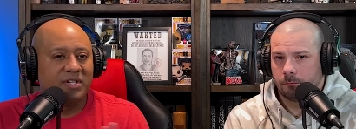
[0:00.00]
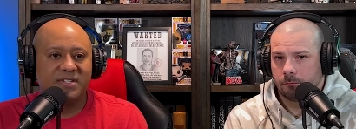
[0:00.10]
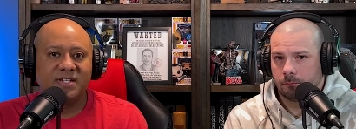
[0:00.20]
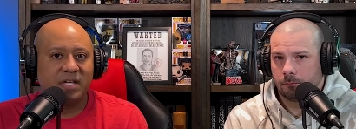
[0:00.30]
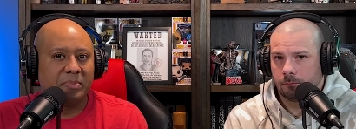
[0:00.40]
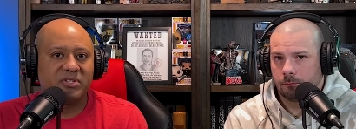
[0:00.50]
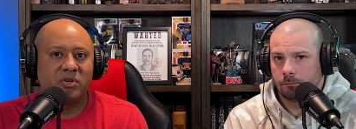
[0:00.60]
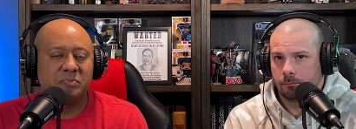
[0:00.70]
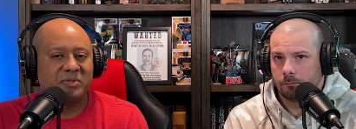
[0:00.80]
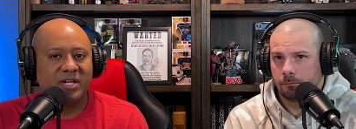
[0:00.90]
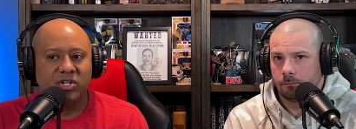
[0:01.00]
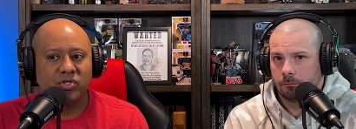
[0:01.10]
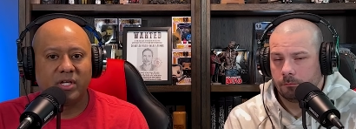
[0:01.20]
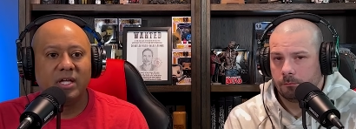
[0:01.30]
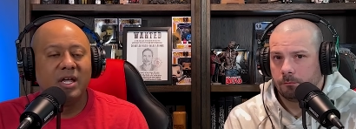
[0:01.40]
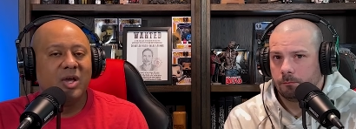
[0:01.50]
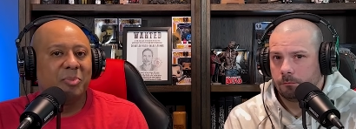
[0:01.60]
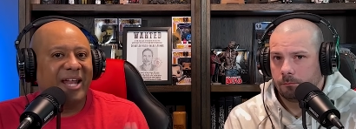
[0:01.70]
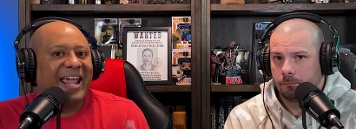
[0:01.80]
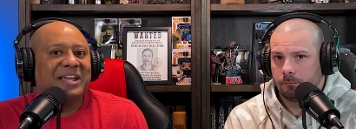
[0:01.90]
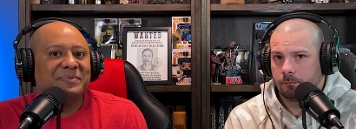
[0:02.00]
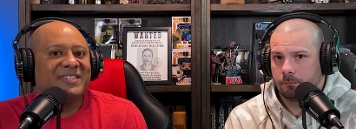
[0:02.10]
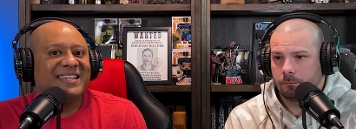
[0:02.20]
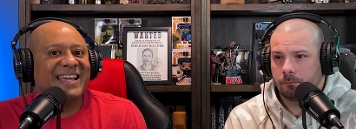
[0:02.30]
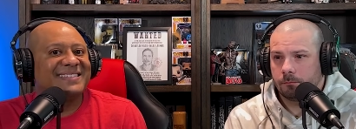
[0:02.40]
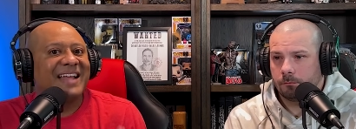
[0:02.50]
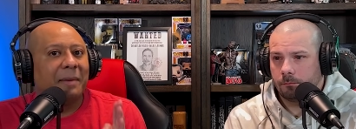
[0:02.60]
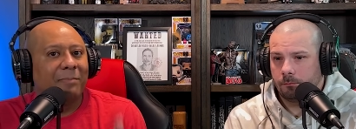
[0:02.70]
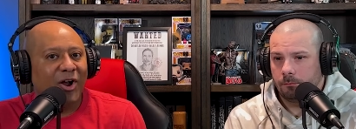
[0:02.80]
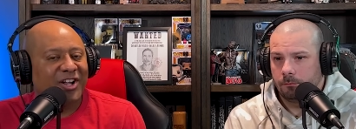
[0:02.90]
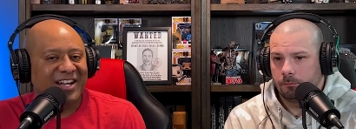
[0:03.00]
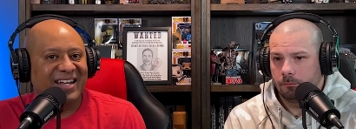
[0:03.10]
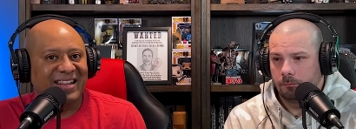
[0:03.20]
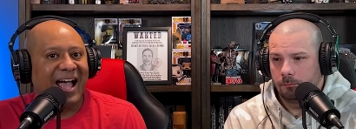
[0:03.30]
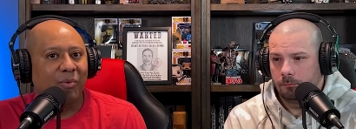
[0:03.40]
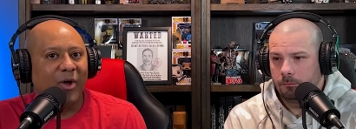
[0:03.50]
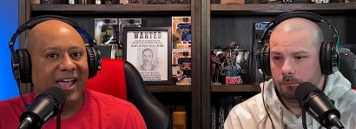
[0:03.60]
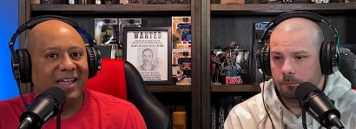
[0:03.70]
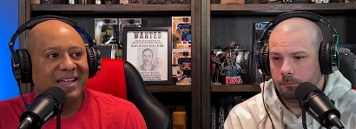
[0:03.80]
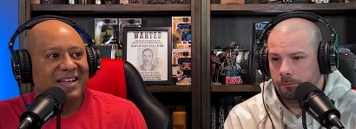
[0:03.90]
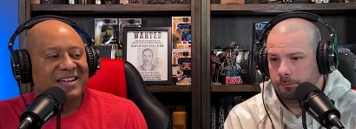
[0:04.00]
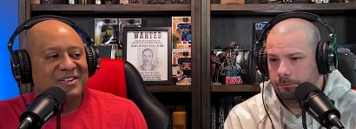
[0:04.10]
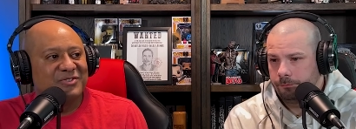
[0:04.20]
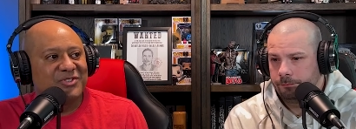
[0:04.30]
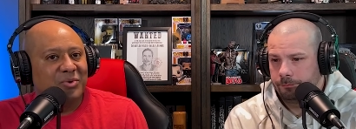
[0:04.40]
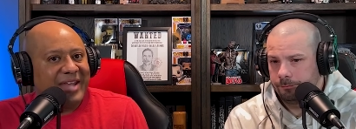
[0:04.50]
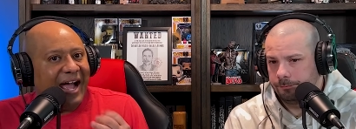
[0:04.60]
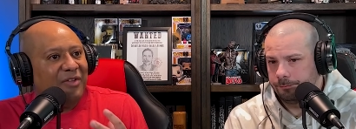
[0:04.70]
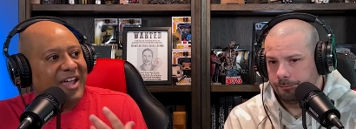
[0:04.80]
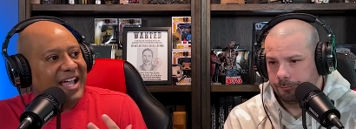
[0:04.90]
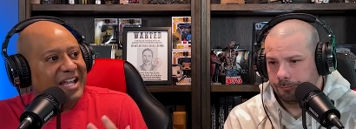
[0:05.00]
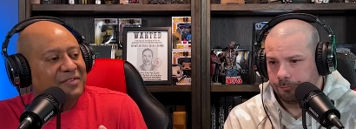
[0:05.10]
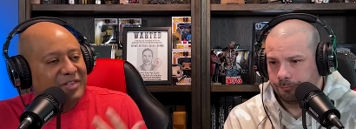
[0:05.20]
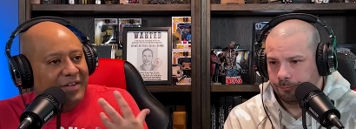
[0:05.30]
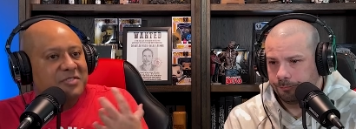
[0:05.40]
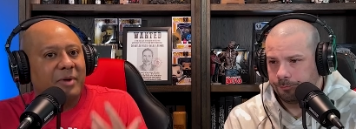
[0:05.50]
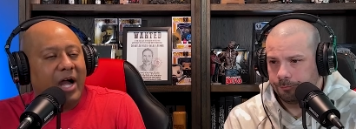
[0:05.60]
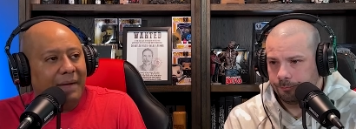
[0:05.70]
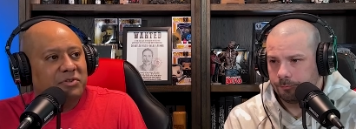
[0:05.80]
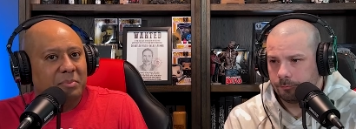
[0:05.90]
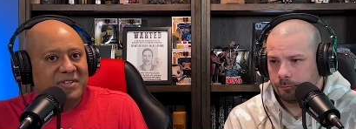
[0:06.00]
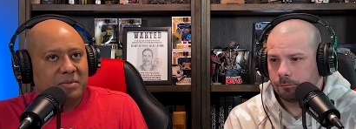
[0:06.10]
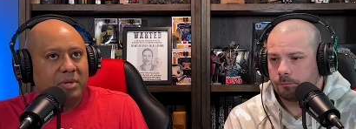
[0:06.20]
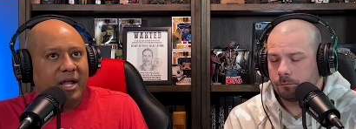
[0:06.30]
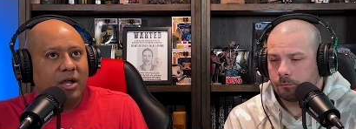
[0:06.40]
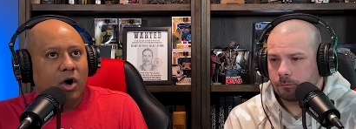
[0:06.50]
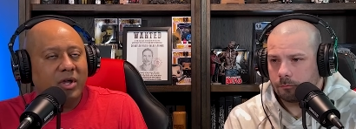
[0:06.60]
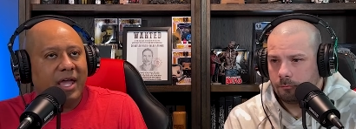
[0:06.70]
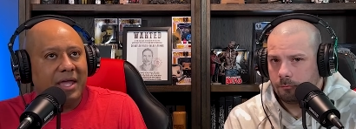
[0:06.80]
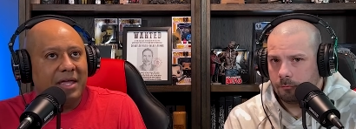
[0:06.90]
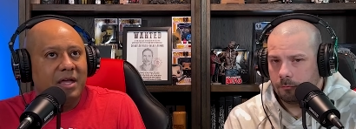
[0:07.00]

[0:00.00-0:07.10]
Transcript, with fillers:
Speaker 1: six episodes potentially, but AMC has not marketed it that way. So now that kind of lifts my optimism like, okay,